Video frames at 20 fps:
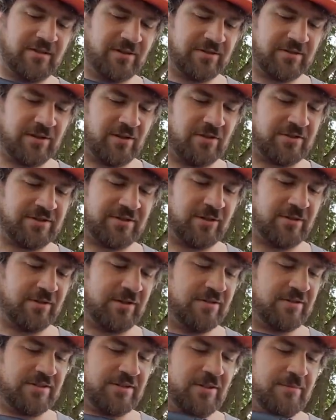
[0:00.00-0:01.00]
There's also
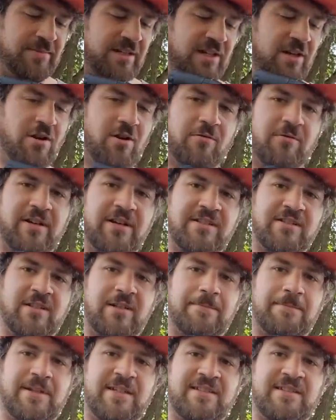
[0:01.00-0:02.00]
there's so many O-rings
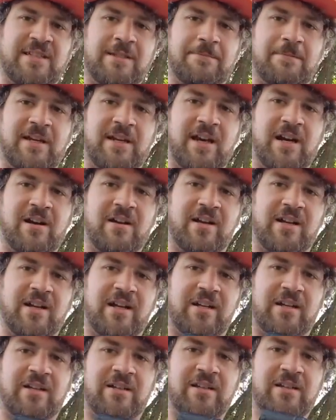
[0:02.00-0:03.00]
on a PCP air
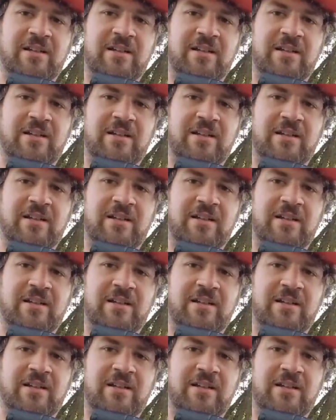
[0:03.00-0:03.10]
gun.